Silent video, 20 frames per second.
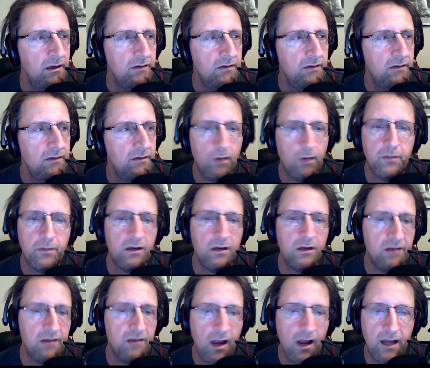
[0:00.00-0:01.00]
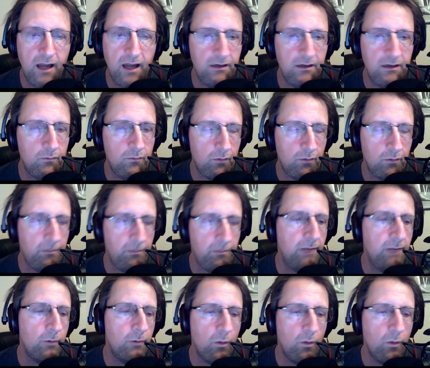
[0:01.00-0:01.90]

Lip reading: Trump anxiety, where people